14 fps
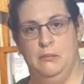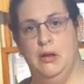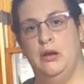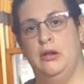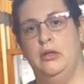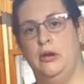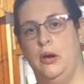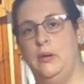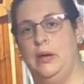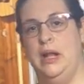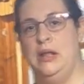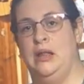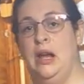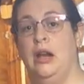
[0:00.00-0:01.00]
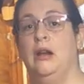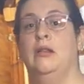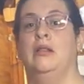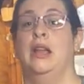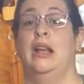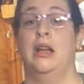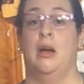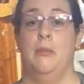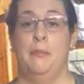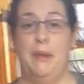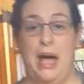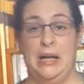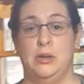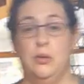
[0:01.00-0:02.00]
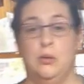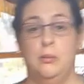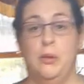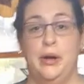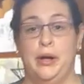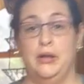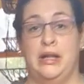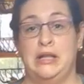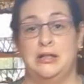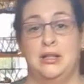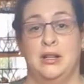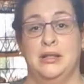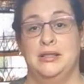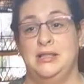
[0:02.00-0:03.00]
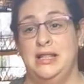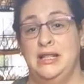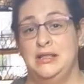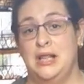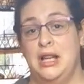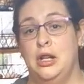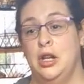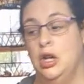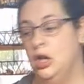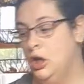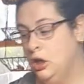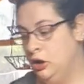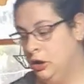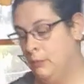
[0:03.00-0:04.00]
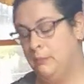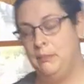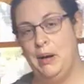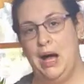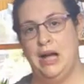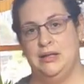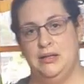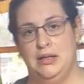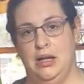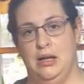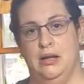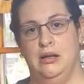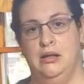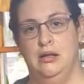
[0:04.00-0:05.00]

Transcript: throw it in there, let it come back to a boil. That's gonna season your pasta.